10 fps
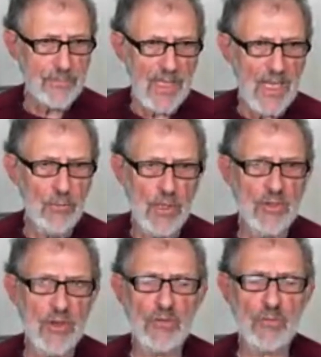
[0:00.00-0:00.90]
And we're
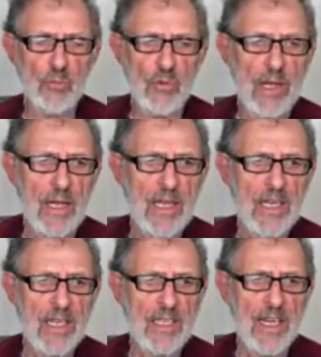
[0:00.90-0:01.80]
just
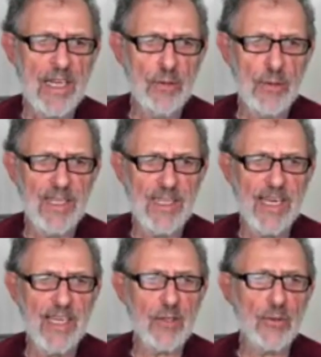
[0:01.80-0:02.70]
continuing
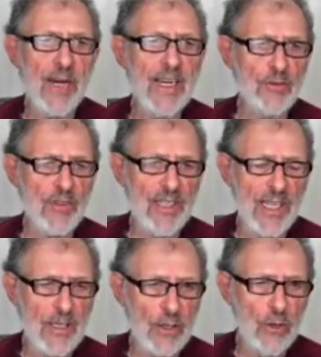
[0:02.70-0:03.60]
that iteration,
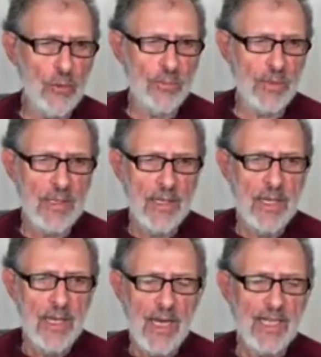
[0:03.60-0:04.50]
that loop,
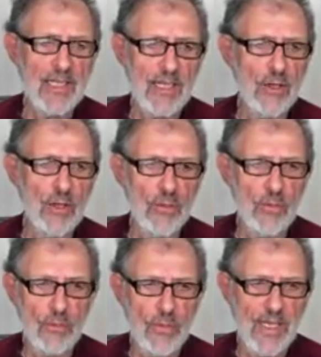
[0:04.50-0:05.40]
until
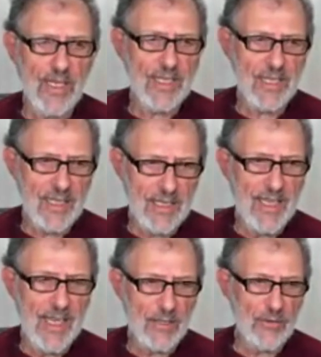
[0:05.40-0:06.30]
we hit
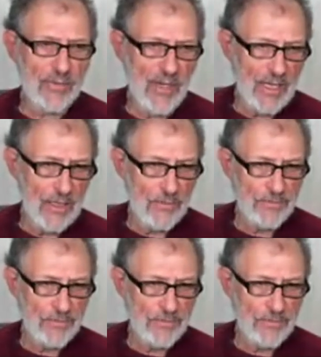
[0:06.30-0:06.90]
the end of file.